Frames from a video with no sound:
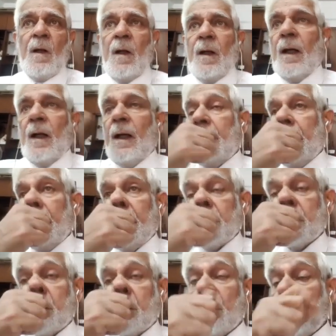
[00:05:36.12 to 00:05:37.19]
and it
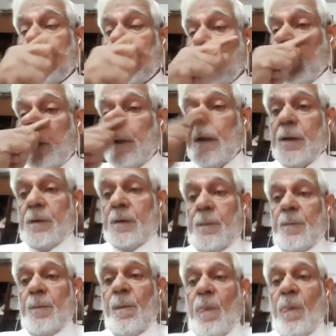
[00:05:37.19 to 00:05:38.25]
is good to clear
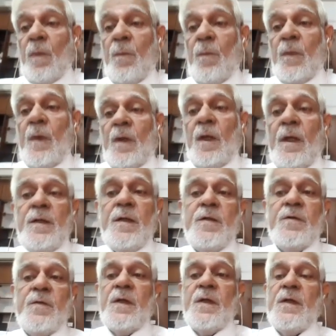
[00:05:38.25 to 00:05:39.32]
any
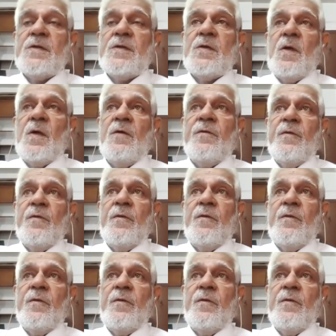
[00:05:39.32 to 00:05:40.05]
trace of